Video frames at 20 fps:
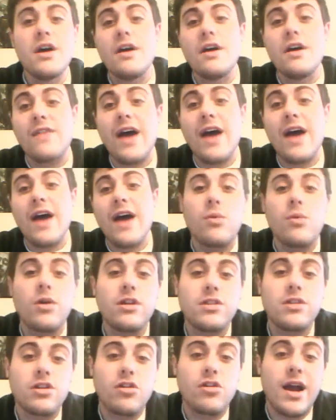If a hacker wanted
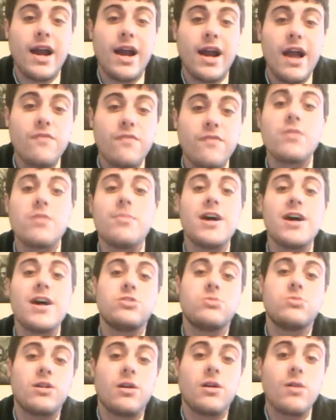to crack every
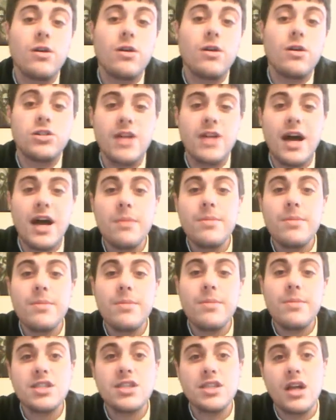password in a large
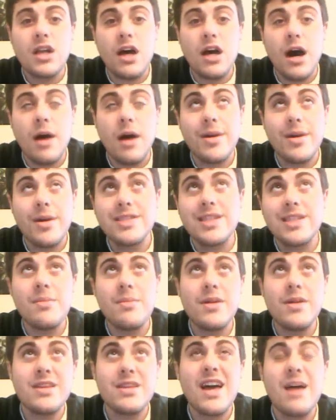database, I'd say by
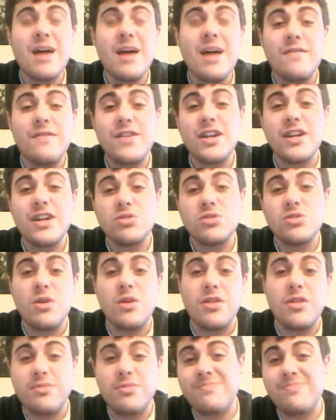the time he finished with
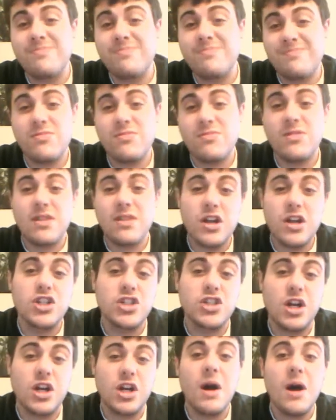just
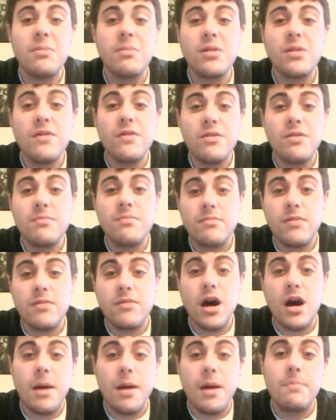a couple of them,
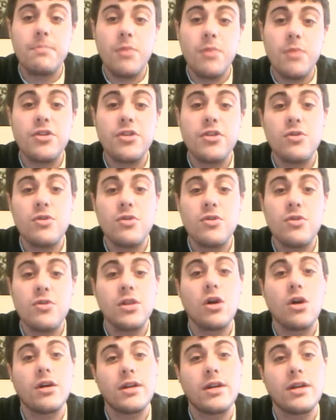both of you would be
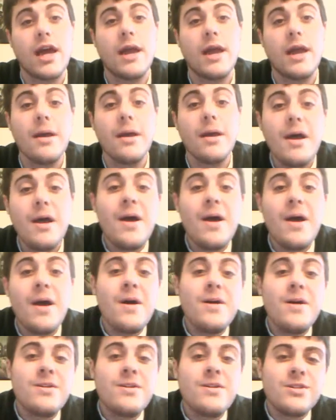long dead.
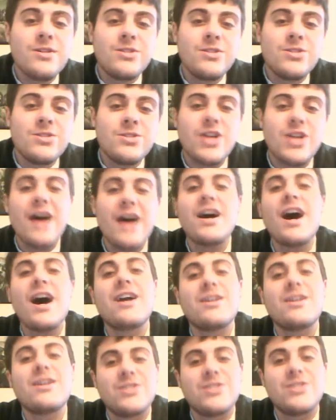So how do
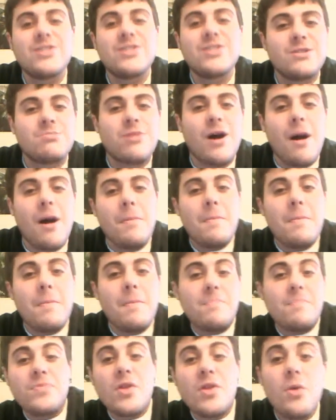hackers solve this problem?
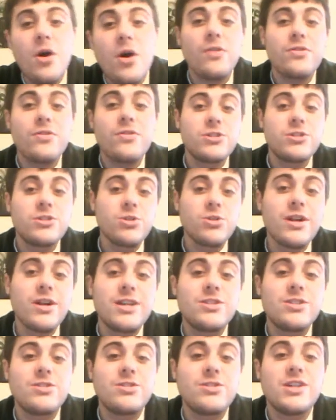Well, the short
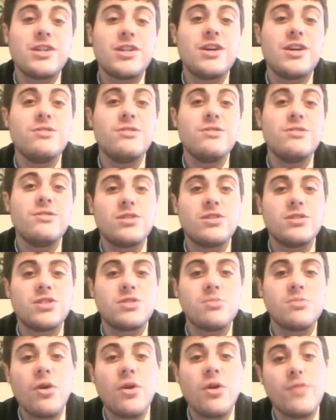answer is that they use
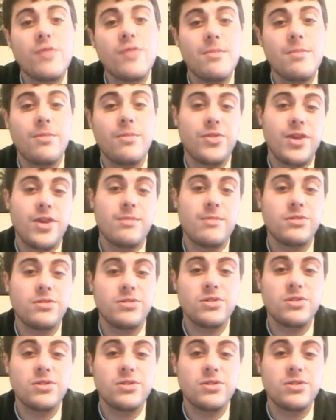smaller rainbow tables.